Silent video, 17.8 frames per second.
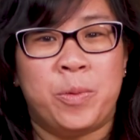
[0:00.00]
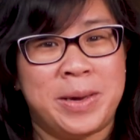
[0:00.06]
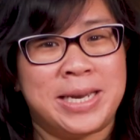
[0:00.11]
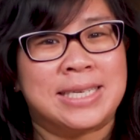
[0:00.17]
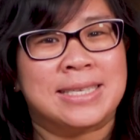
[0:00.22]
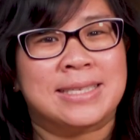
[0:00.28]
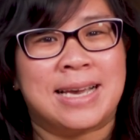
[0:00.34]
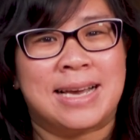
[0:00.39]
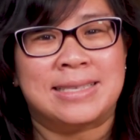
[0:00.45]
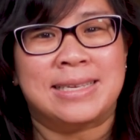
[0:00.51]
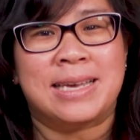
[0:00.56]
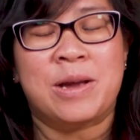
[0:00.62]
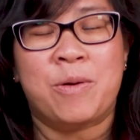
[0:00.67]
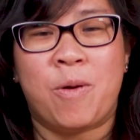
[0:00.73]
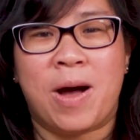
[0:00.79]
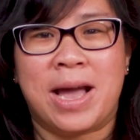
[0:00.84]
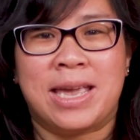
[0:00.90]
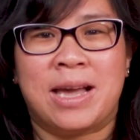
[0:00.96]
will be
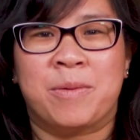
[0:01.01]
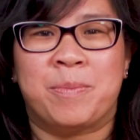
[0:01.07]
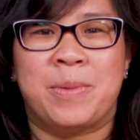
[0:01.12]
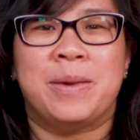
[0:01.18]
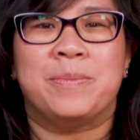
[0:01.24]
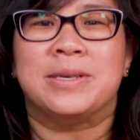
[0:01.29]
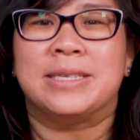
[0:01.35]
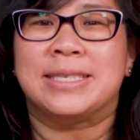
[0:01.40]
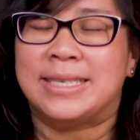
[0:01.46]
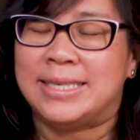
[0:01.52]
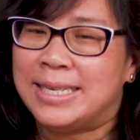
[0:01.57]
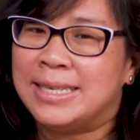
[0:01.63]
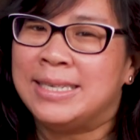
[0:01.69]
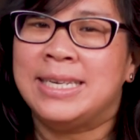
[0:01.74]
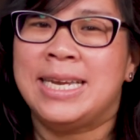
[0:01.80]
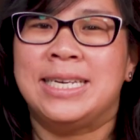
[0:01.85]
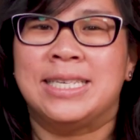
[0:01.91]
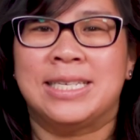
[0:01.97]
discussing why young people
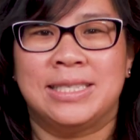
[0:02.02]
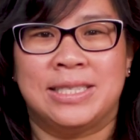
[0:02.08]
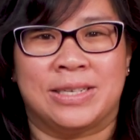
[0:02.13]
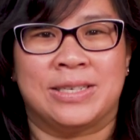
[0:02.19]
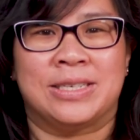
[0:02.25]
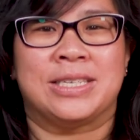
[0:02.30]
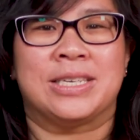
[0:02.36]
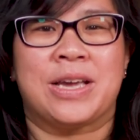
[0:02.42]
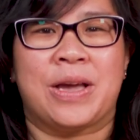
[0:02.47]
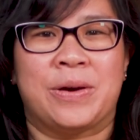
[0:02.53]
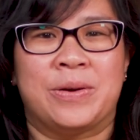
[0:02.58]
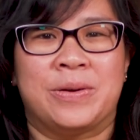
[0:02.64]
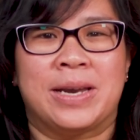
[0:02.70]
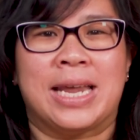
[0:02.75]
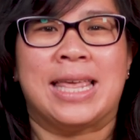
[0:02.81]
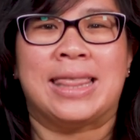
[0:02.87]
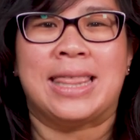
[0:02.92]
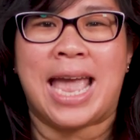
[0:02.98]
still need to learn to
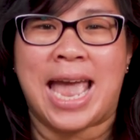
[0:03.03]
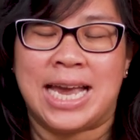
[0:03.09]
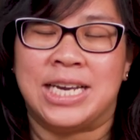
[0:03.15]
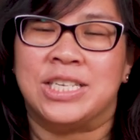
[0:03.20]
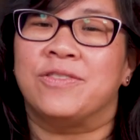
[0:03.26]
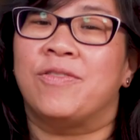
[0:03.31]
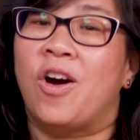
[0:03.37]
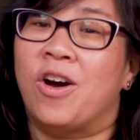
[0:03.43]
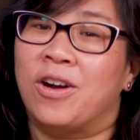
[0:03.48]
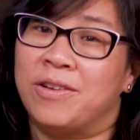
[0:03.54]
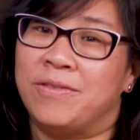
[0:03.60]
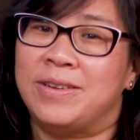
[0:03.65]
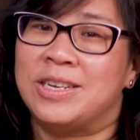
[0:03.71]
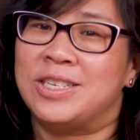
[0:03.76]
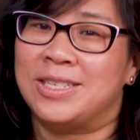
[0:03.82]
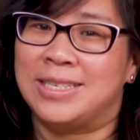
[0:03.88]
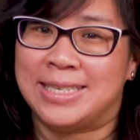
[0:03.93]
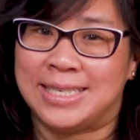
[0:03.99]
code in the age of
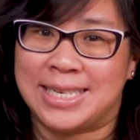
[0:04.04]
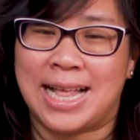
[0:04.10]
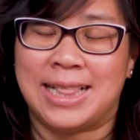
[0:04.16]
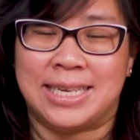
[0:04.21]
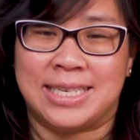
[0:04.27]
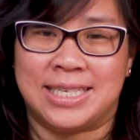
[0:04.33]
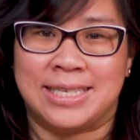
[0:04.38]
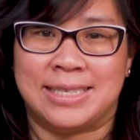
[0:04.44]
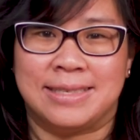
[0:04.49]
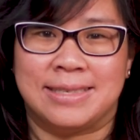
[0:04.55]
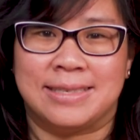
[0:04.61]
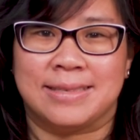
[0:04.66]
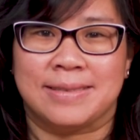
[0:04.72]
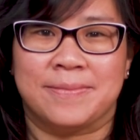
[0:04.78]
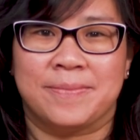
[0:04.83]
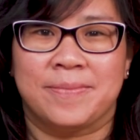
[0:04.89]
artificial intelligence.